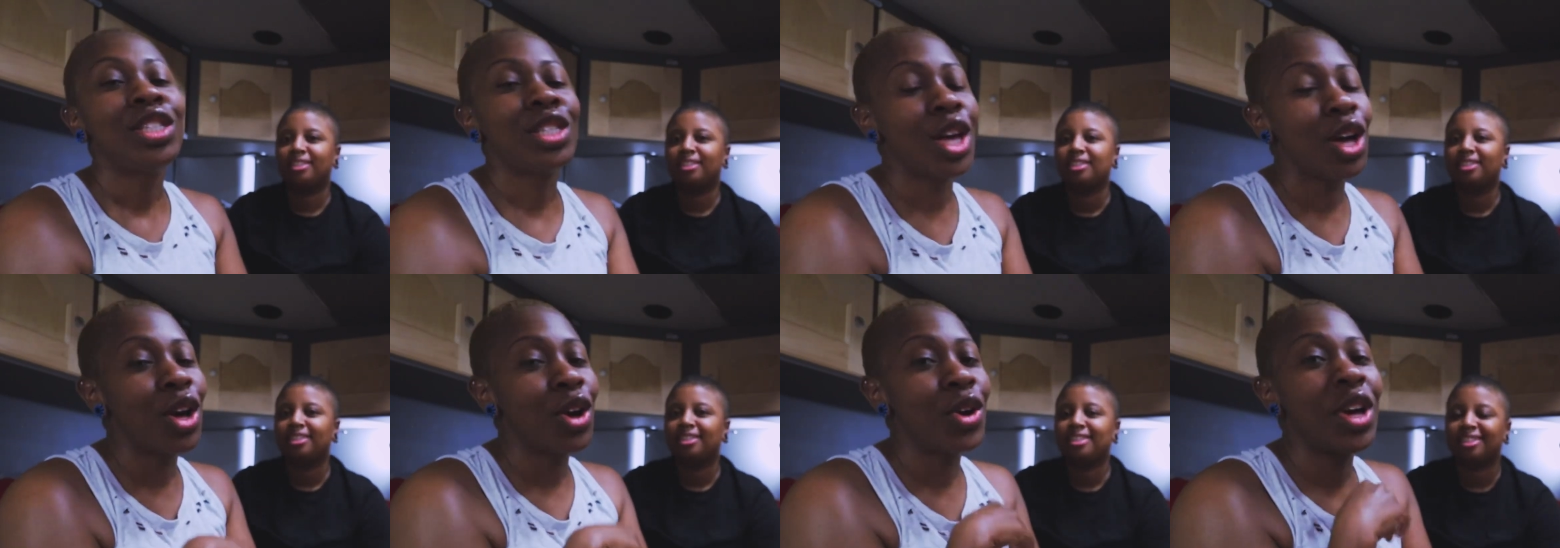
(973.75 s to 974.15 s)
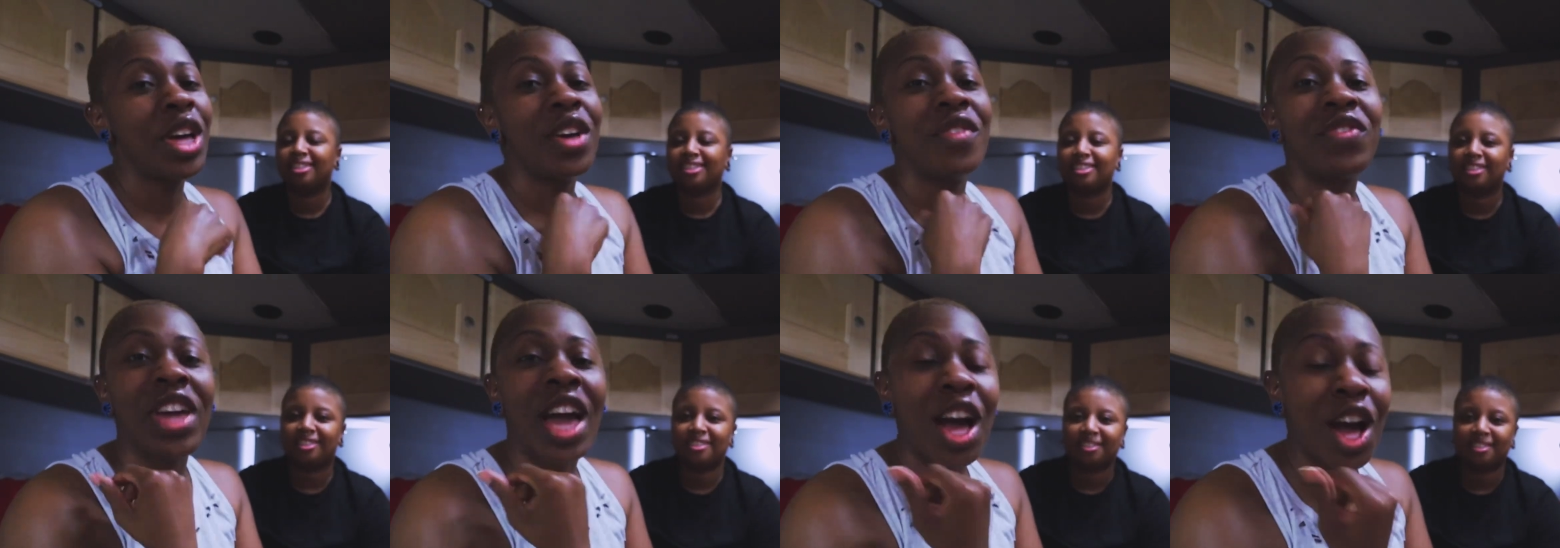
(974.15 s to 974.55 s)
Speaker 1: So
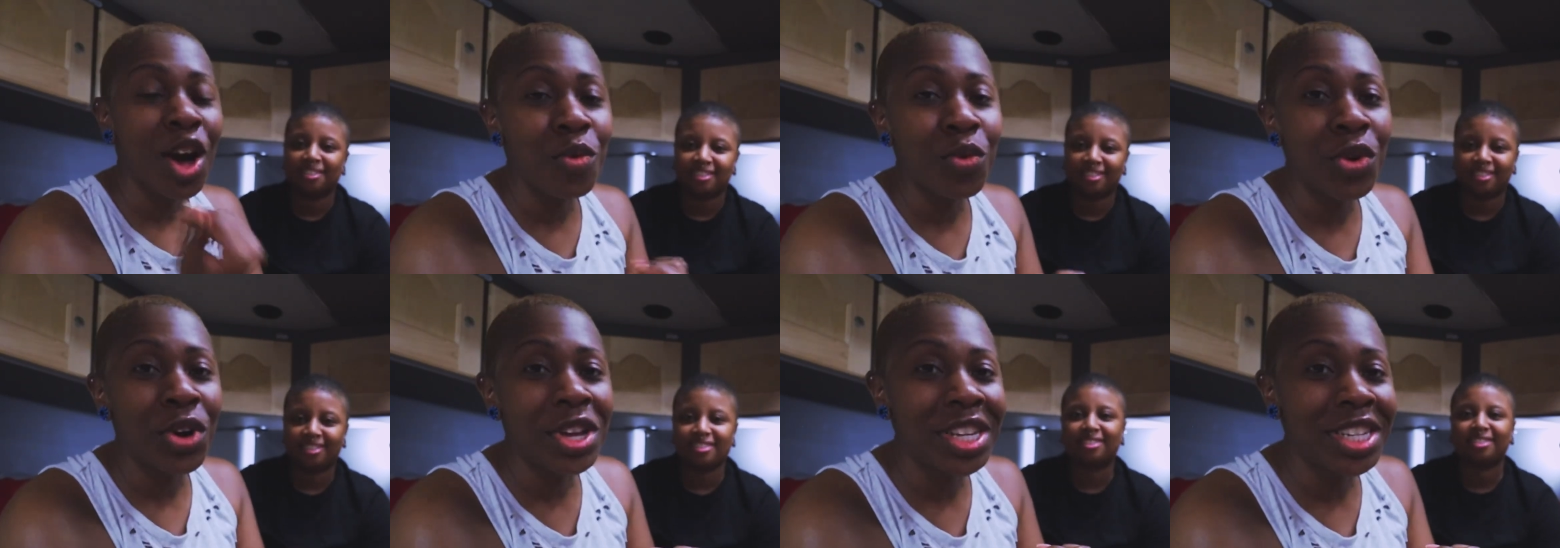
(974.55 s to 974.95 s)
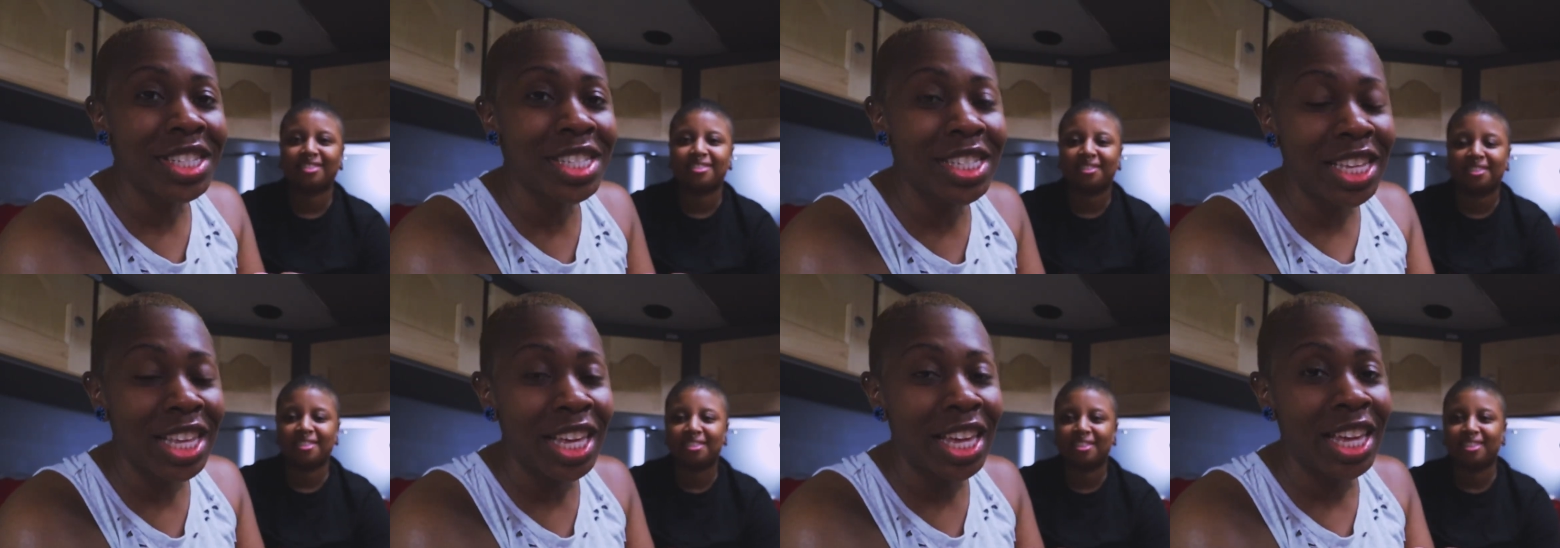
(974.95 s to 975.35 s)
if y'all want
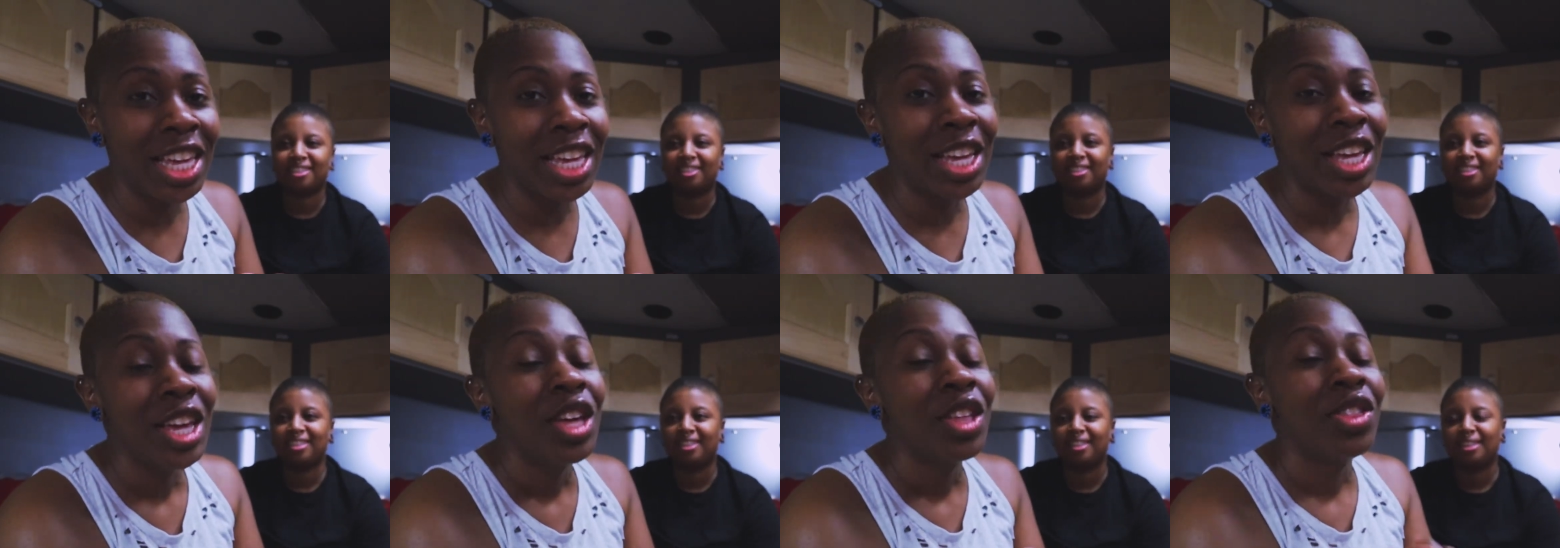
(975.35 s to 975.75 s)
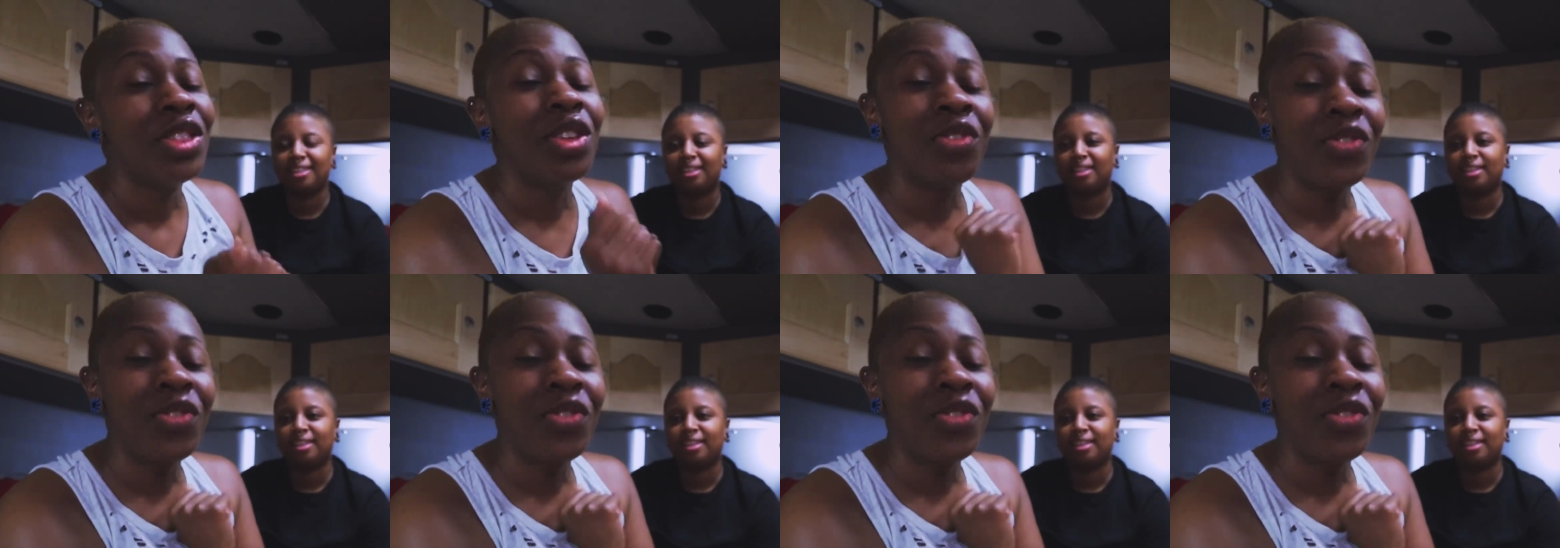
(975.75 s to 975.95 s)
to see